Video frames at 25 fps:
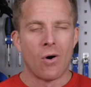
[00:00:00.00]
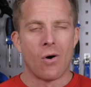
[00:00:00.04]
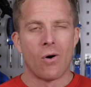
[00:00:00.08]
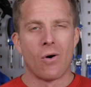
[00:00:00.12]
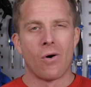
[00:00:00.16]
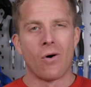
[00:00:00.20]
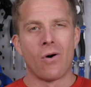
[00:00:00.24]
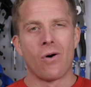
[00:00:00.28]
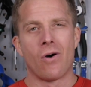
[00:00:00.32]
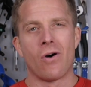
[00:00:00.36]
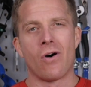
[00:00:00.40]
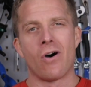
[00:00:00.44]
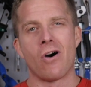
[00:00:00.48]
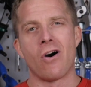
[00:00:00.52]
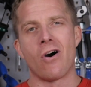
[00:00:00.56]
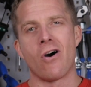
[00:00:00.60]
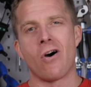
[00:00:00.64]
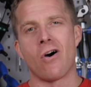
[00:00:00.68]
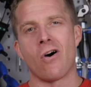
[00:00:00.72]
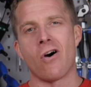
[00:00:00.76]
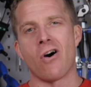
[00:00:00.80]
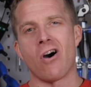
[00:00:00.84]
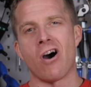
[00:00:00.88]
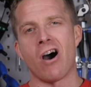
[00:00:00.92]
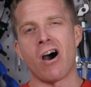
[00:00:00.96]

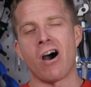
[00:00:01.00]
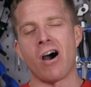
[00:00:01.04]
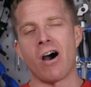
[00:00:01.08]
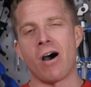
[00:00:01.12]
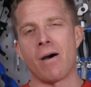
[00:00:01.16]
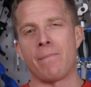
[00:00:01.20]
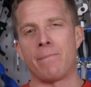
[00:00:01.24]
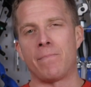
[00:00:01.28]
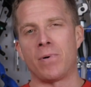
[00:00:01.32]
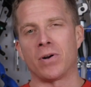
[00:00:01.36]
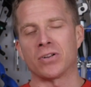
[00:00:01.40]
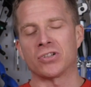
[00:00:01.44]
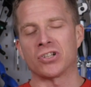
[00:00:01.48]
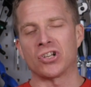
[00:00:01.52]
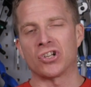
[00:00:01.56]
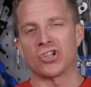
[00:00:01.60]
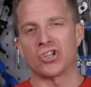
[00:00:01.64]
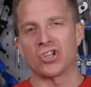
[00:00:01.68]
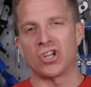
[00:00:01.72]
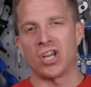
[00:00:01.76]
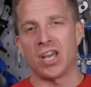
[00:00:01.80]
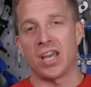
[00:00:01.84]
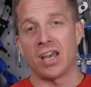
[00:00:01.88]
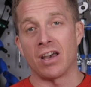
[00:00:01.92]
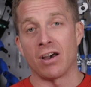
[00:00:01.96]
Oh, a
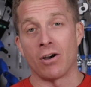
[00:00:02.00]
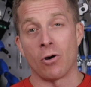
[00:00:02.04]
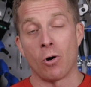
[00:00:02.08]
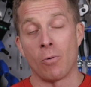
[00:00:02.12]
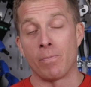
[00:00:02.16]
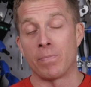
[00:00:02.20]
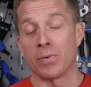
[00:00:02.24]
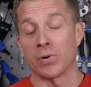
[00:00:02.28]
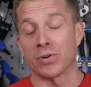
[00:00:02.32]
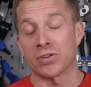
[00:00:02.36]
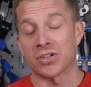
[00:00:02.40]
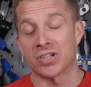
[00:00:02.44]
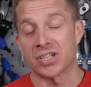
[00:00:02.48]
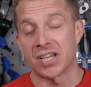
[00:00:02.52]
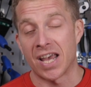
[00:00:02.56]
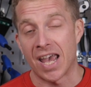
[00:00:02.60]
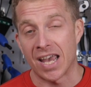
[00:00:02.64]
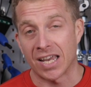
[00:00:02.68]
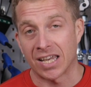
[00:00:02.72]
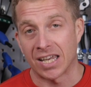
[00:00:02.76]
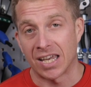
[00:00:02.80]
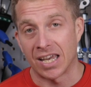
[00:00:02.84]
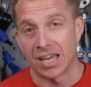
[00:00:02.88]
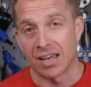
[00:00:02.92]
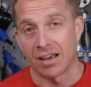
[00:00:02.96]
Botticchia or
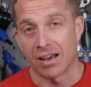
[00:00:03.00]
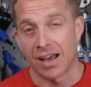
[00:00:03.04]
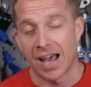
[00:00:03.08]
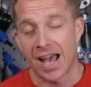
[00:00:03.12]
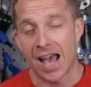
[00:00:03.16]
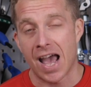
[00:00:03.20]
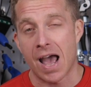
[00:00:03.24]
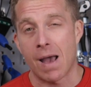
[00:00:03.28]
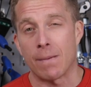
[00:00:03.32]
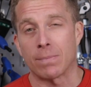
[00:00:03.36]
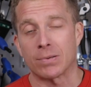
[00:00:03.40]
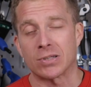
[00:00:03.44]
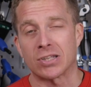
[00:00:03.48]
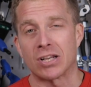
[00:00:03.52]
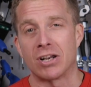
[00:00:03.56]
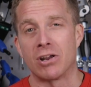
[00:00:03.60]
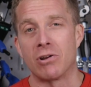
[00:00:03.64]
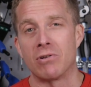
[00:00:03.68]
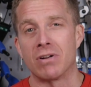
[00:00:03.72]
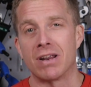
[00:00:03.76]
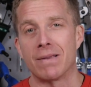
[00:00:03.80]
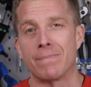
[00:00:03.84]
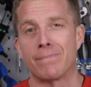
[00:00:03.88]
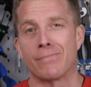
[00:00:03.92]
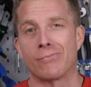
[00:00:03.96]
Bottecchia,
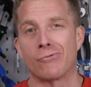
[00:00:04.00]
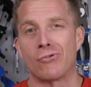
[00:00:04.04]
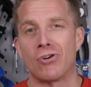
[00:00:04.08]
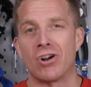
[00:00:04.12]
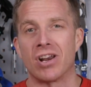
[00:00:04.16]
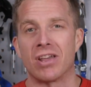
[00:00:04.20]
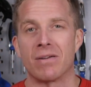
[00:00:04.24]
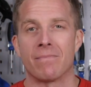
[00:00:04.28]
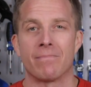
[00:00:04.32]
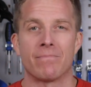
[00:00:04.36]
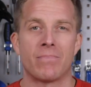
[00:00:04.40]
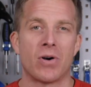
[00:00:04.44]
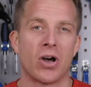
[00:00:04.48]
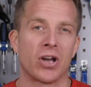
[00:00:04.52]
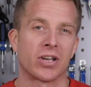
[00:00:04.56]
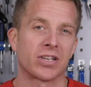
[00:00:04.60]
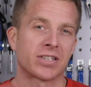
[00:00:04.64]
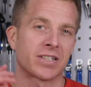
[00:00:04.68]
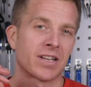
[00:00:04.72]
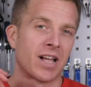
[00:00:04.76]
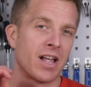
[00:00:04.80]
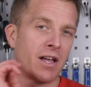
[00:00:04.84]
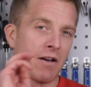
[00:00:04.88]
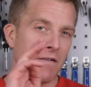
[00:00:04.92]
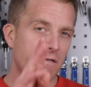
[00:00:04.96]
absolutely brilliant
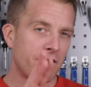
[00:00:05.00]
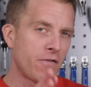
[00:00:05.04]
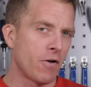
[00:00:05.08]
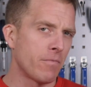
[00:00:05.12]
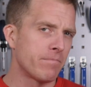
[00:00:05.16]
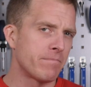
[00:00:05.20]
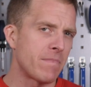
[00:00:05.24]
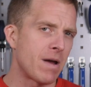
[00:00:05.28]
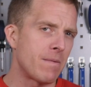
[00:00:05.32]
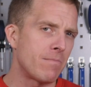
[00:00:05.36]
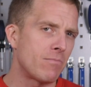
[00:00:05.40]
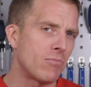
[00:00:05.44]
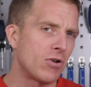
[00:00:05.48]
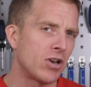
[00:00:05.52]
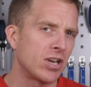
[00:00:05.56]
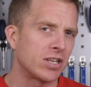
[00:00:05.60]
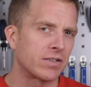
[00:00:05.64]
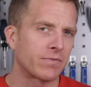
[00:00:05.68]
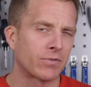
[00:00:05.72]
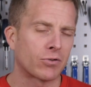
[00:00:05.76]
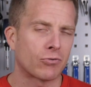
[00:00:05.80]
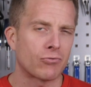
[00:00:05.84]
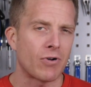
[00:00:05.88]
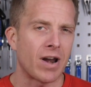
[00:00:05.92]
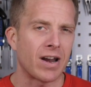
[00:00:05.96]
bikes. Fond memories
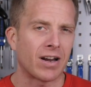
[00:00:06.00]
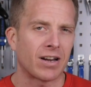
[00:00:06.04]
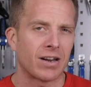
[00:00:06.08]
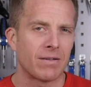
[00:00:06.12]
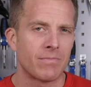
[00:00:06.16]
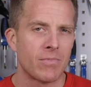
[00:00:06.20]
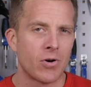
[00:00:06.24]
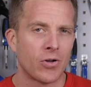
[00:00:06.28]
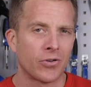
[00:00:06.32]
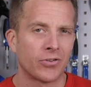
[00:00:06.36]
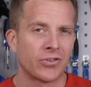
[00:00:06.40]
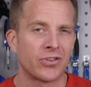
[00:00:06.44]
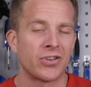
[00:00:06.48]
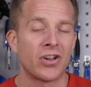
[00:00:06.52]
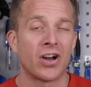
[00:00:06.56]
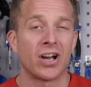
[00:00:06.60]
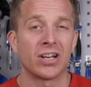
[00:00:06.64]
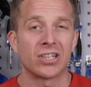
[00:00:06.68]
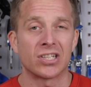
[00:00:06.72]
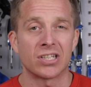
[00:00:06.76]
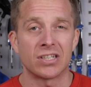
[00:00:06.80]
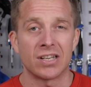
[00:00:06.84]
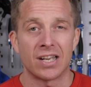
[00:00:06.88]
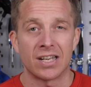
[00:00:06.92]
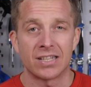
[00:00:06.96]
of Greg LeMond,
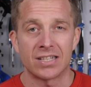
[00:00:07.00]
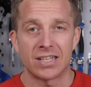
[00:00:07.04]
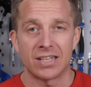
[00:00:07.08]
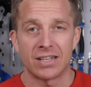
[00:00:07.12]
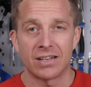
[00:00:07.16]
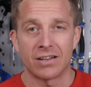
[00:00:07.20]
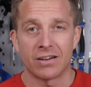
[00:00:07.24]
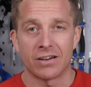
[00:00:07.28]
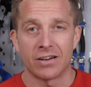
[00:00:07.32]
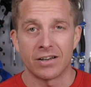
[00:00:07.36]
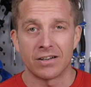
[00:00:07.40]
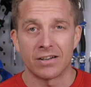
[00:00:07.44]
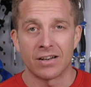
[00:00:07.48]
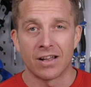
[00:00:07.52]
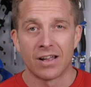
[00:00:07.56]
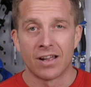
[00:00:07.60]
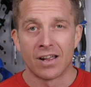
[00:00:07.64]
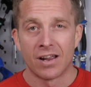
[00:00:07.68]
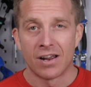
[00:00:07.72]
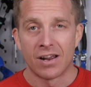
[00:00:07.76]
1989.